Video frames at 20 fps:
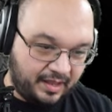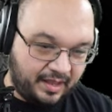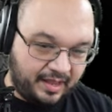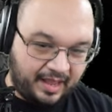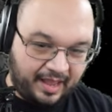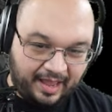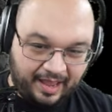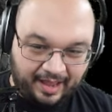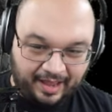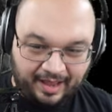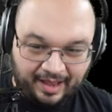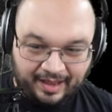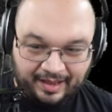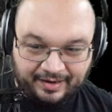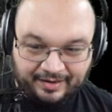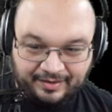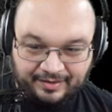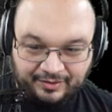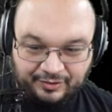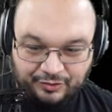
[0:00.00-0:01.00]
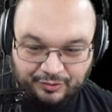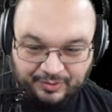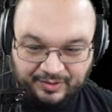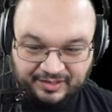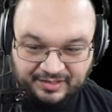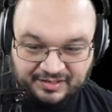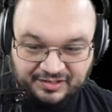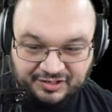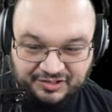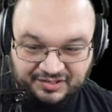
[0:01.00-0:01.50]
and you
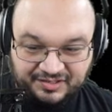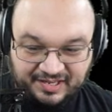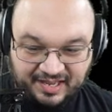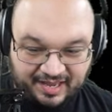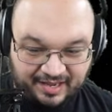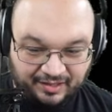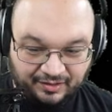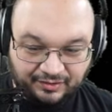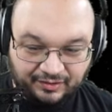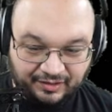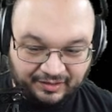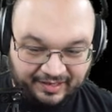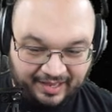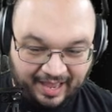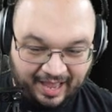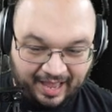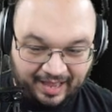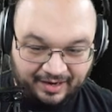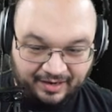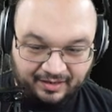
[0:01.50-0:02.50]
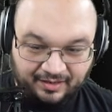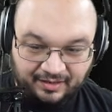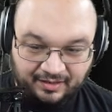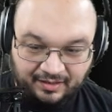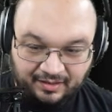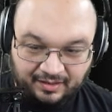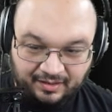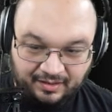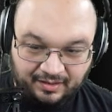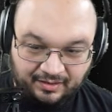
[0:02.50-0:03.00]
could just take a look at,
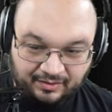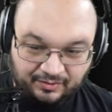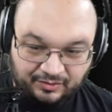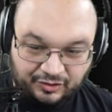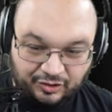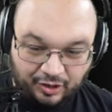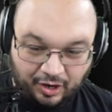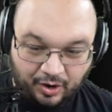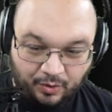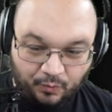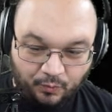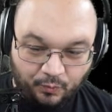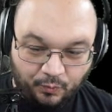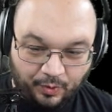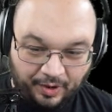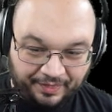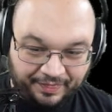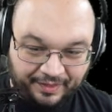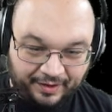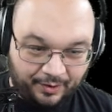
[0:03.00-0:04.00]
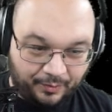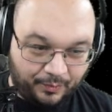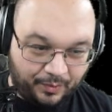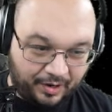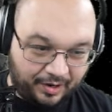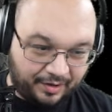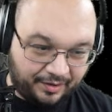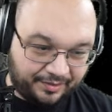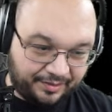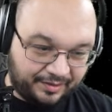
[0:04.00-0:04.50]
you know, what they're
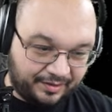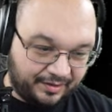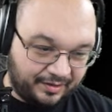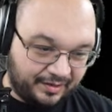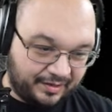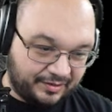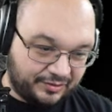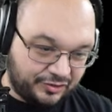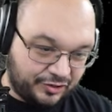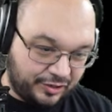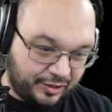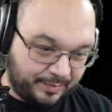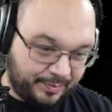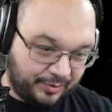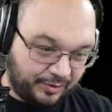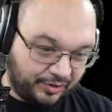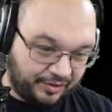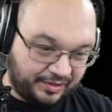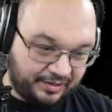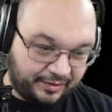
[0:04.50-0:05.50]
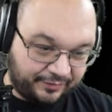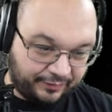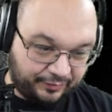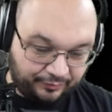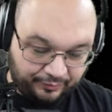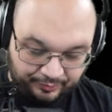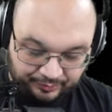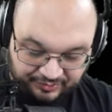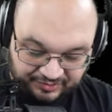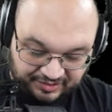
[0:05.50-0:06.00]
worth. So you can put all the different
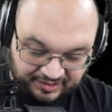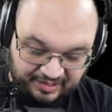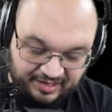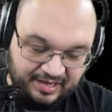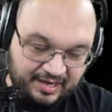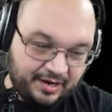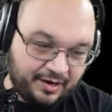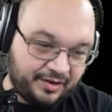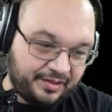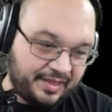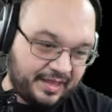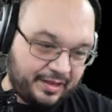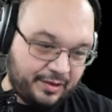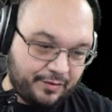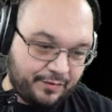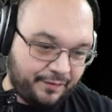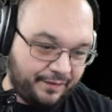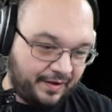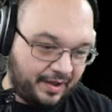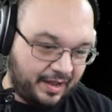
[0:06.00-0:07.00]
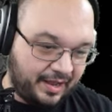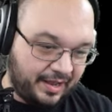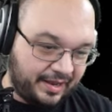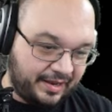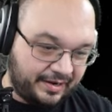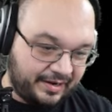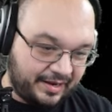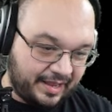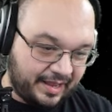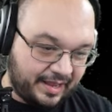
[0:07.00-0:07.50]
runes in here that you
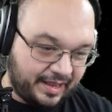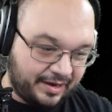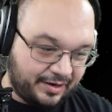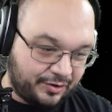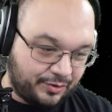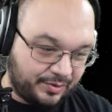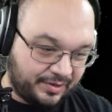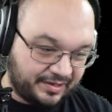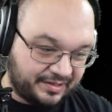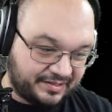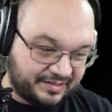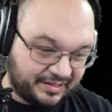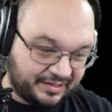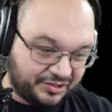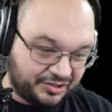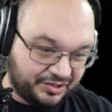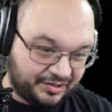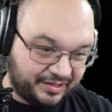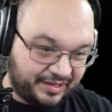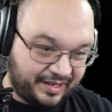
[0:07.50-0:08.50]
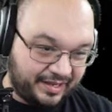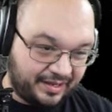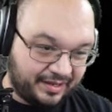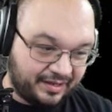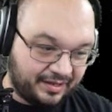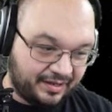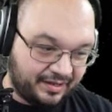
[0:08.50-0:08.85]
find, and you can essentially